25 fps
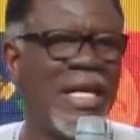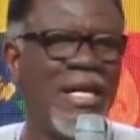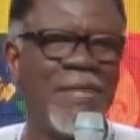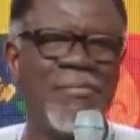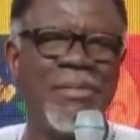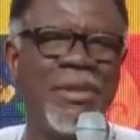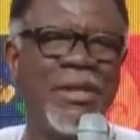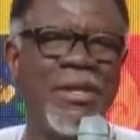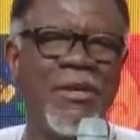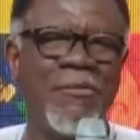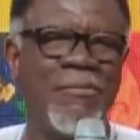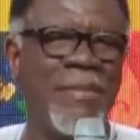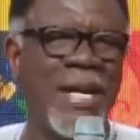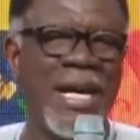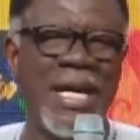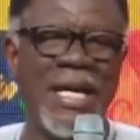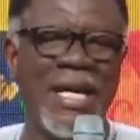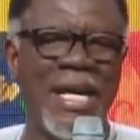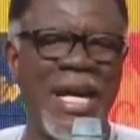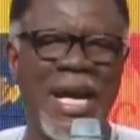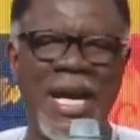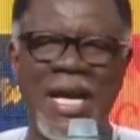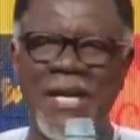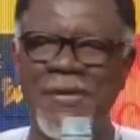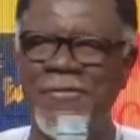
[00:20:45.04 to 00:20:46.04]
The label on
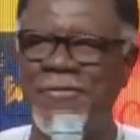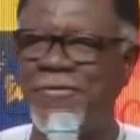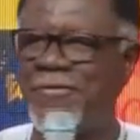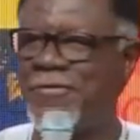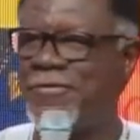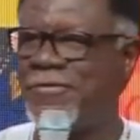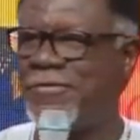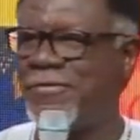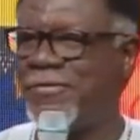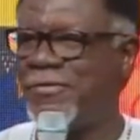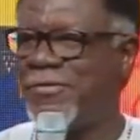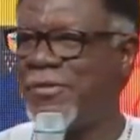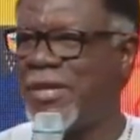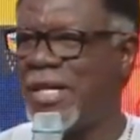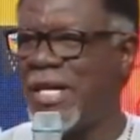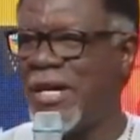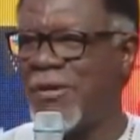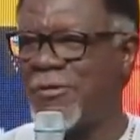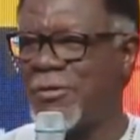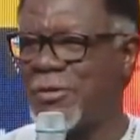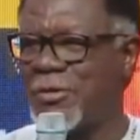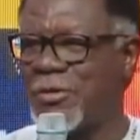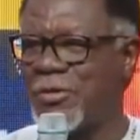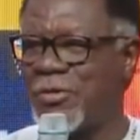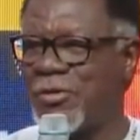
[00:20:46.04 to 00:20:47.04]
my life
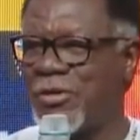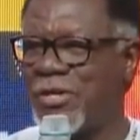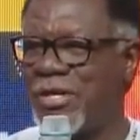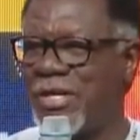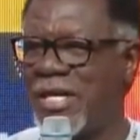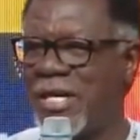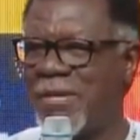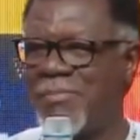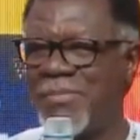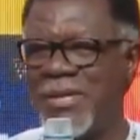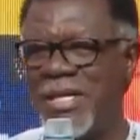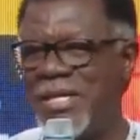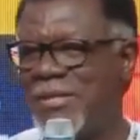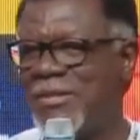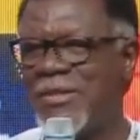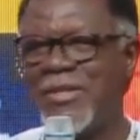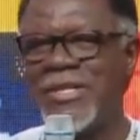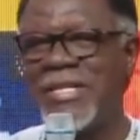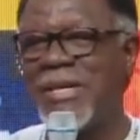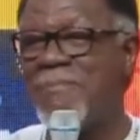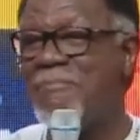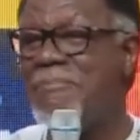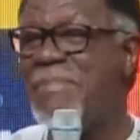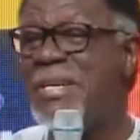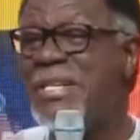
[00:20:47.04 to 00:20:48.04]
when I was growing up
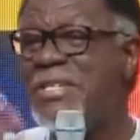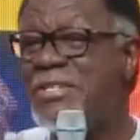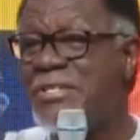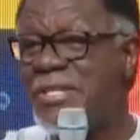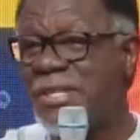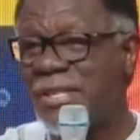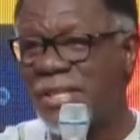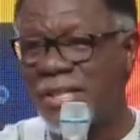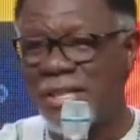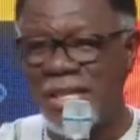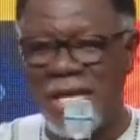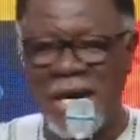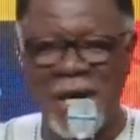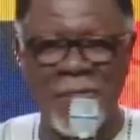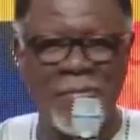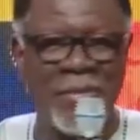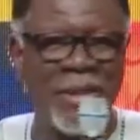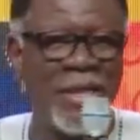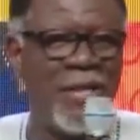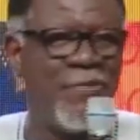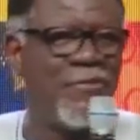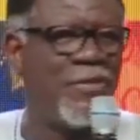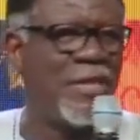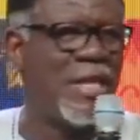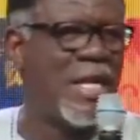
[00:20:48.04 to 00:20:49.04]
is not the mission
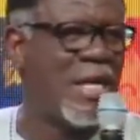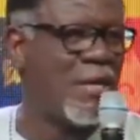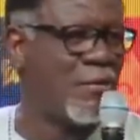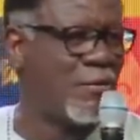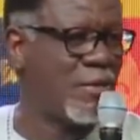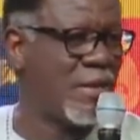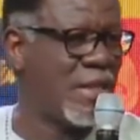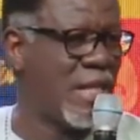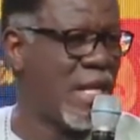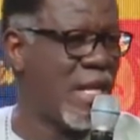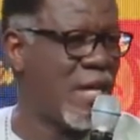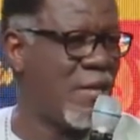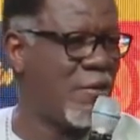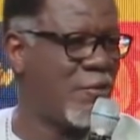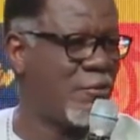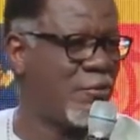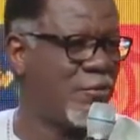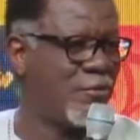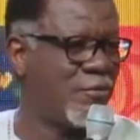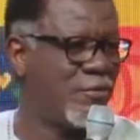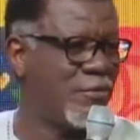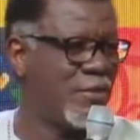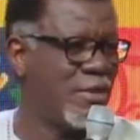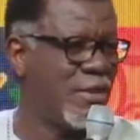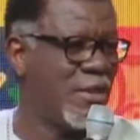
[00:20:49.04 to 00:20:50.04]
I'm living out
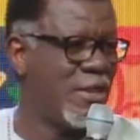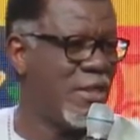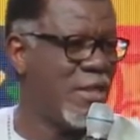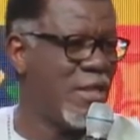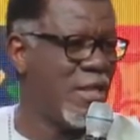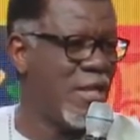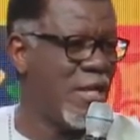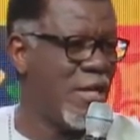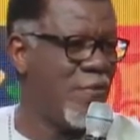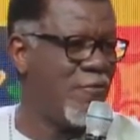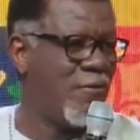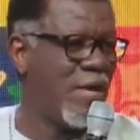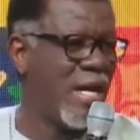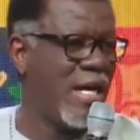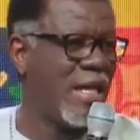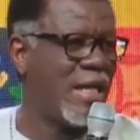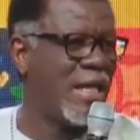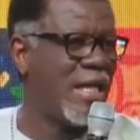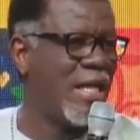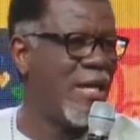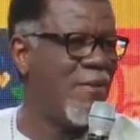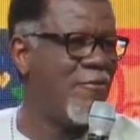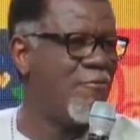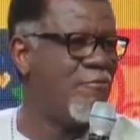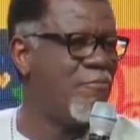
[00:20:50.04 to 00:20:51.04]
now. If
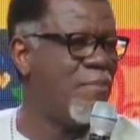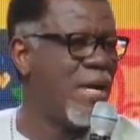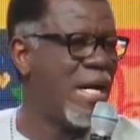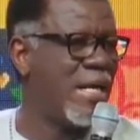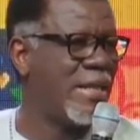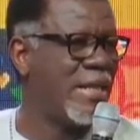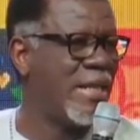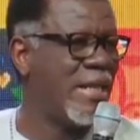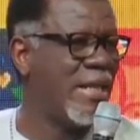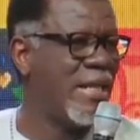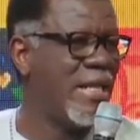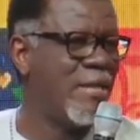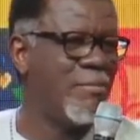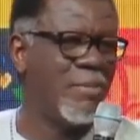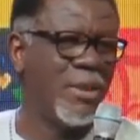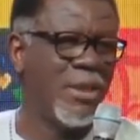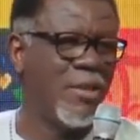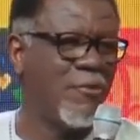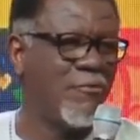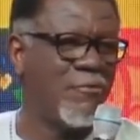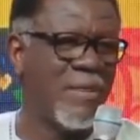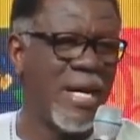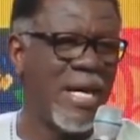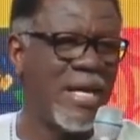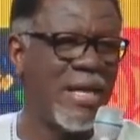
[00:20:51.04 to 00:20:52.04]
I had lived by the
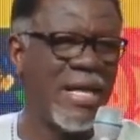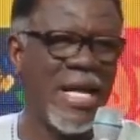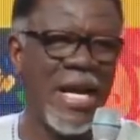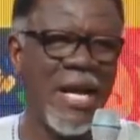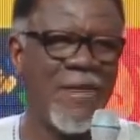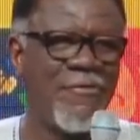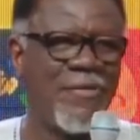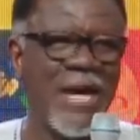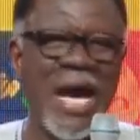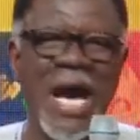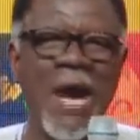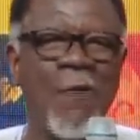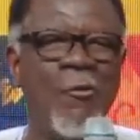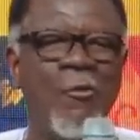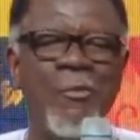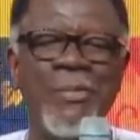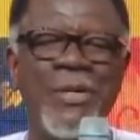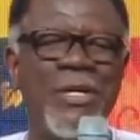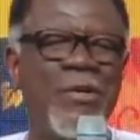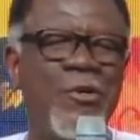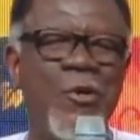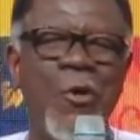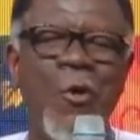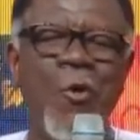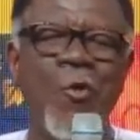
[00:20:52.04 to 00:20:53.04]
label of my life,
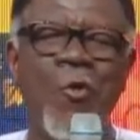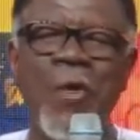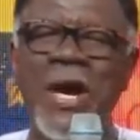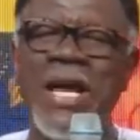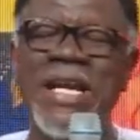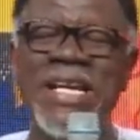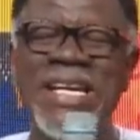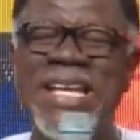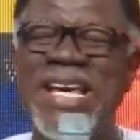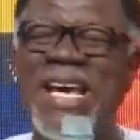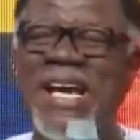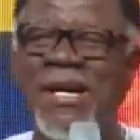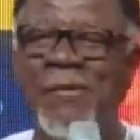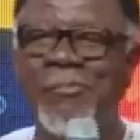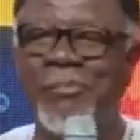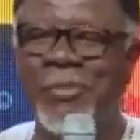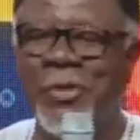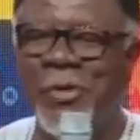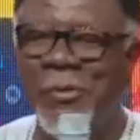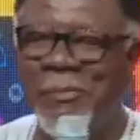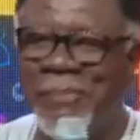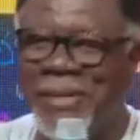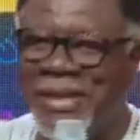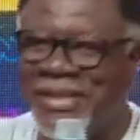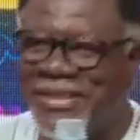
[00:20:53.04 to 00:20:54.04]
I would be nowhere
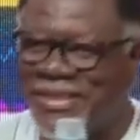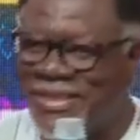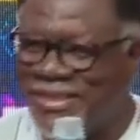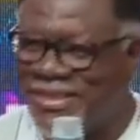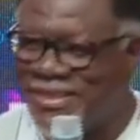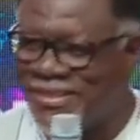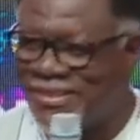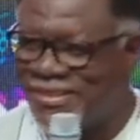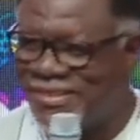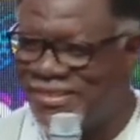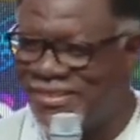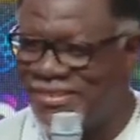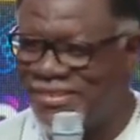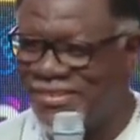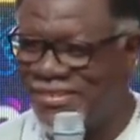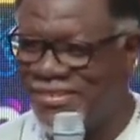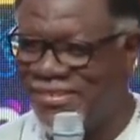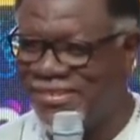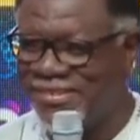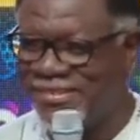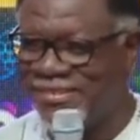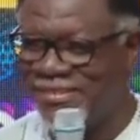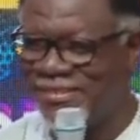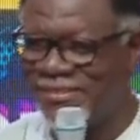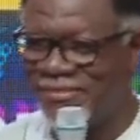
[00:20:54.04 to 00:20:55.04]
near a pulpit.
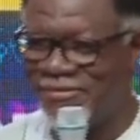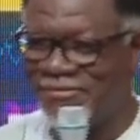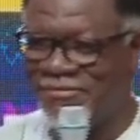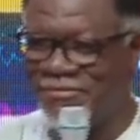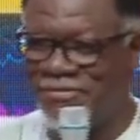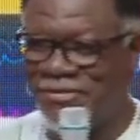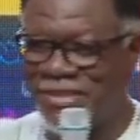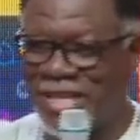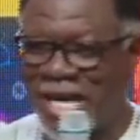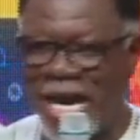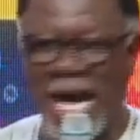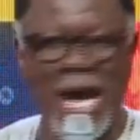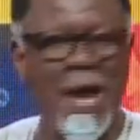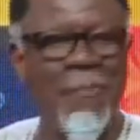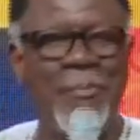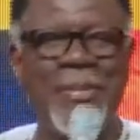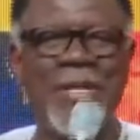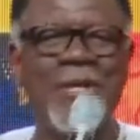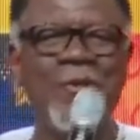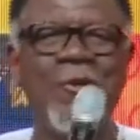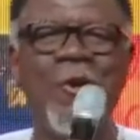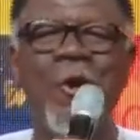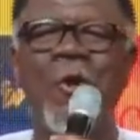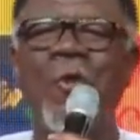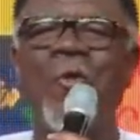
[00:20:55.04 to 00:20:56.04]

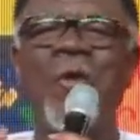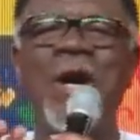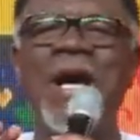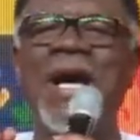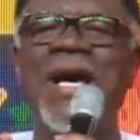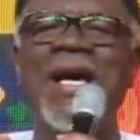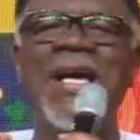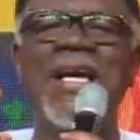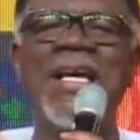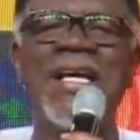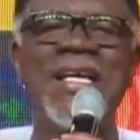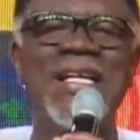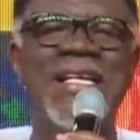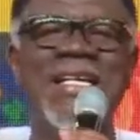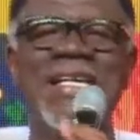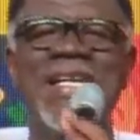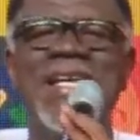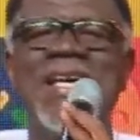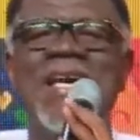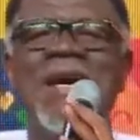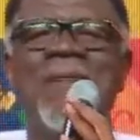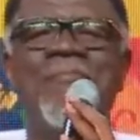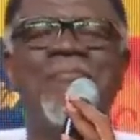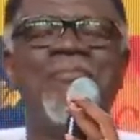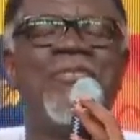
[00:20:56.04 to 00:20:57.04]
I'd be nowhere
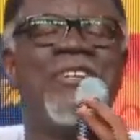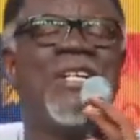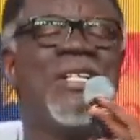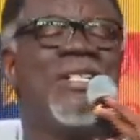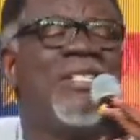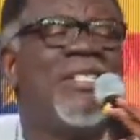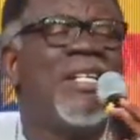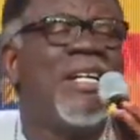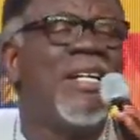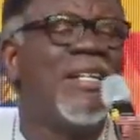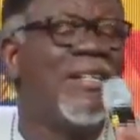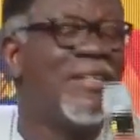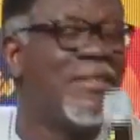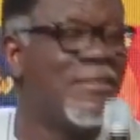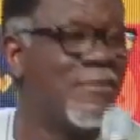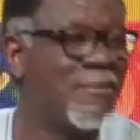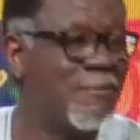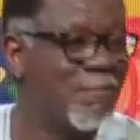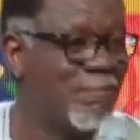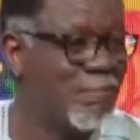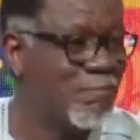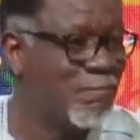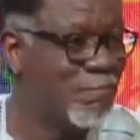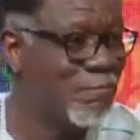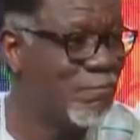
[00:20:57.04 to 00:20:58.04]
near
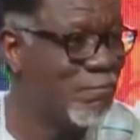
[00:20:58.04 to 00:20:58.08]
preaching.